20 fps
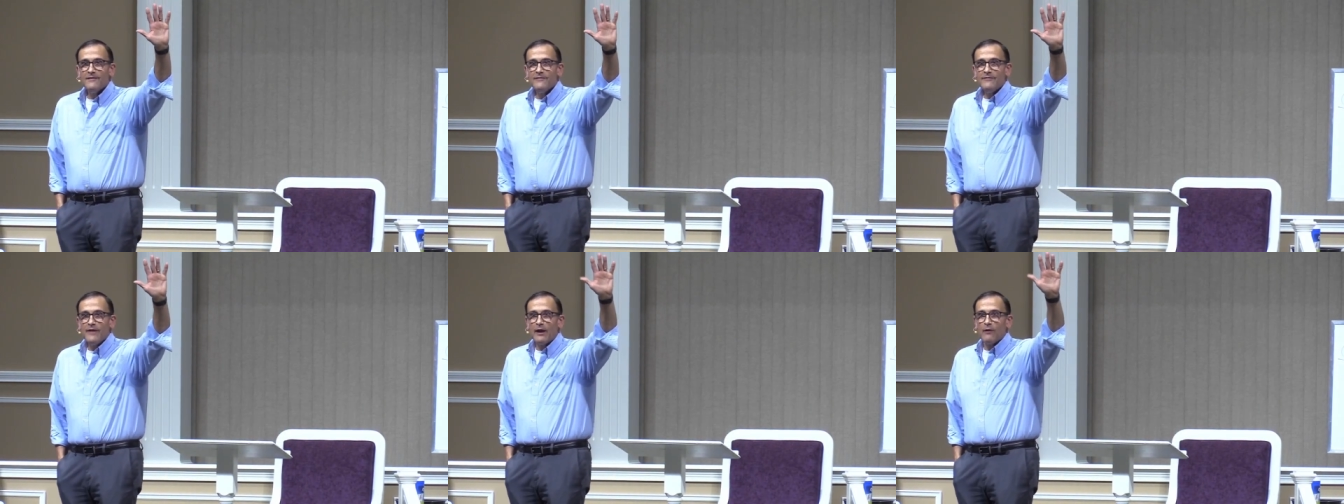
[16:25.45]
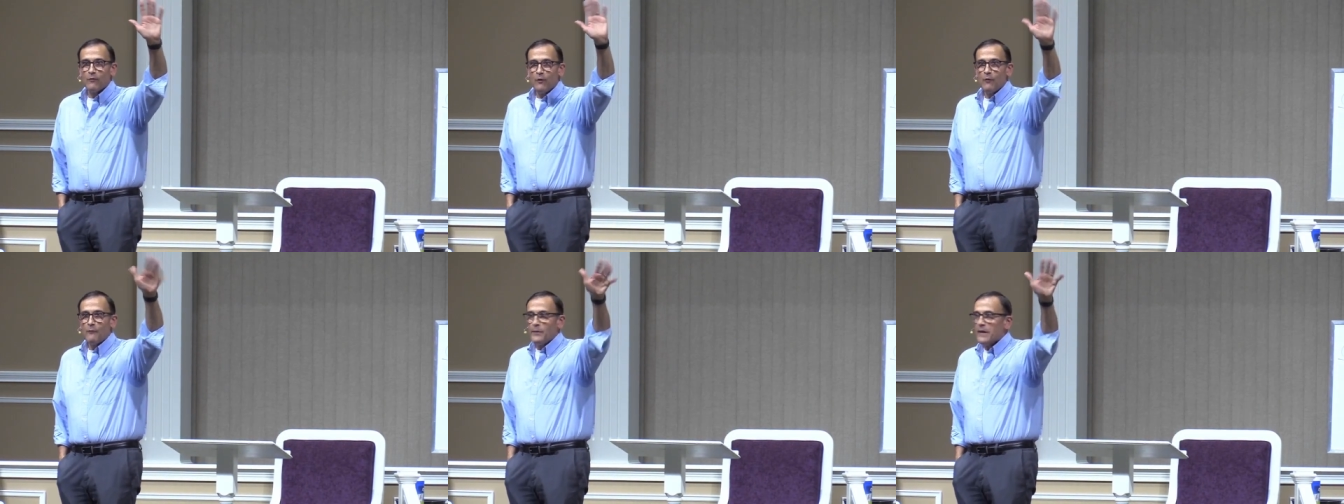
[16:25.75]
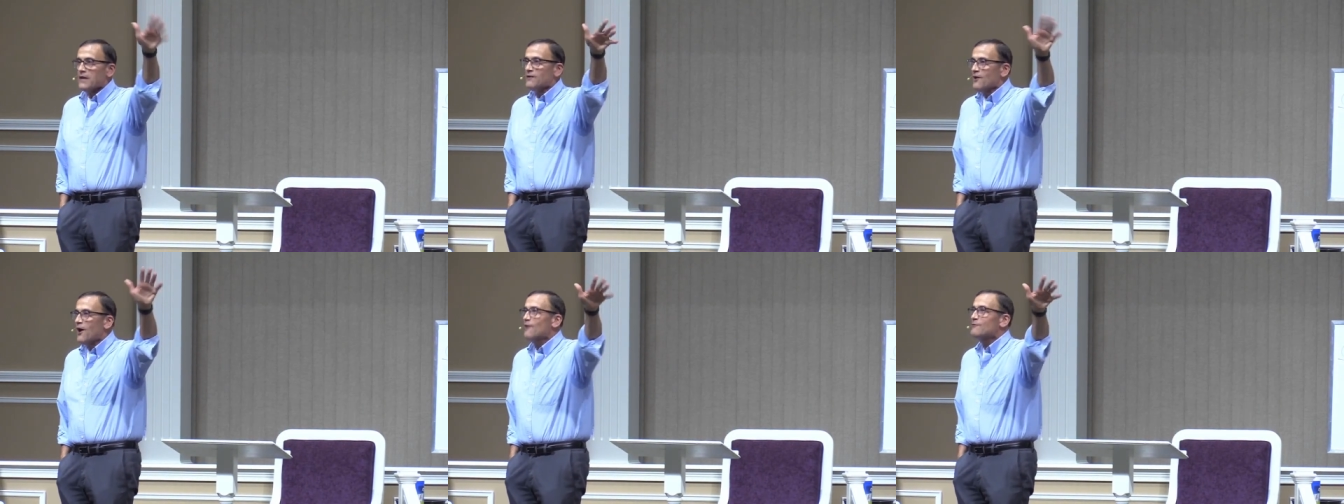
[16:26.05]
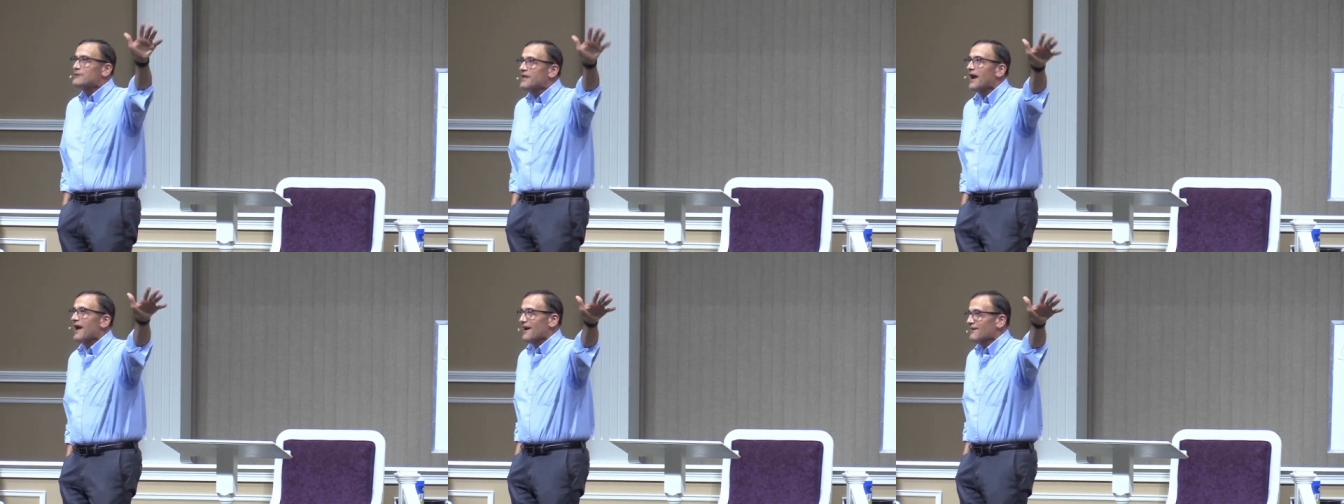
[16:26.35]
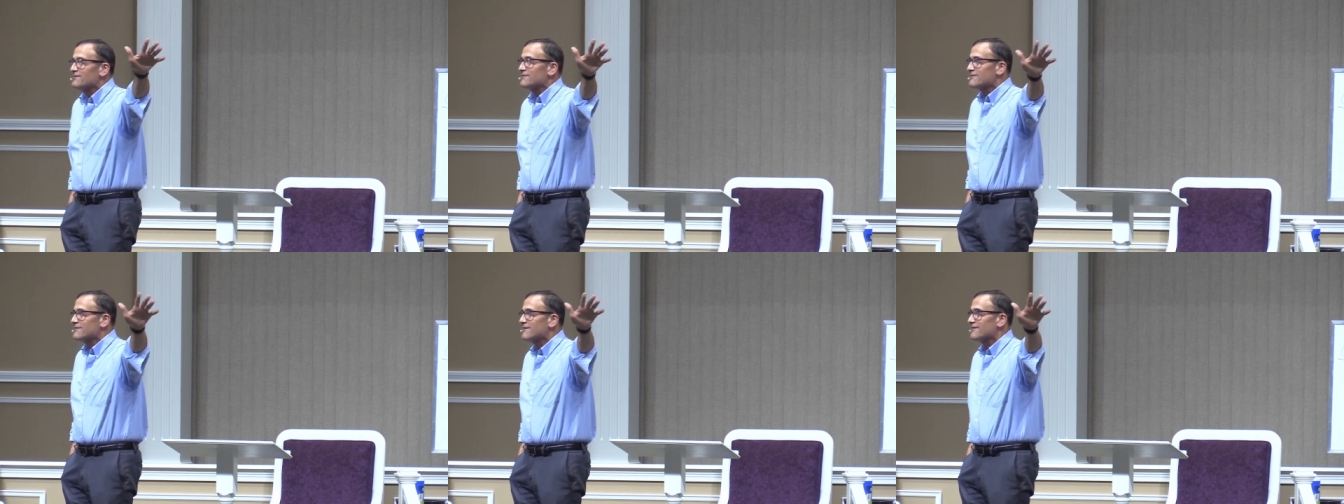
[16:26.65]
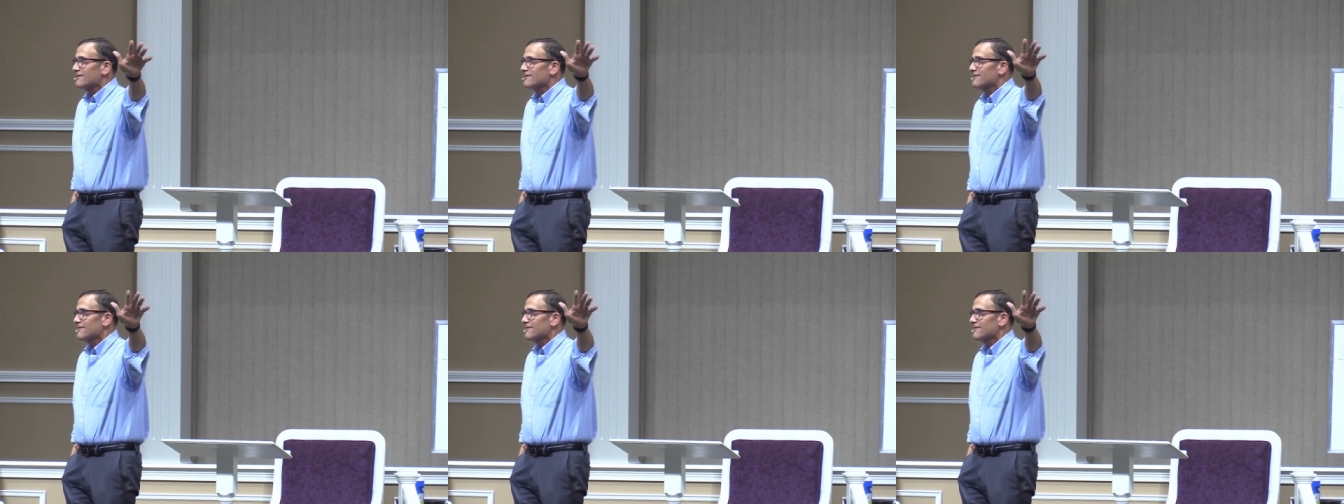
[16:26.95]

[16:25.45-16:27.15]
There will be no test.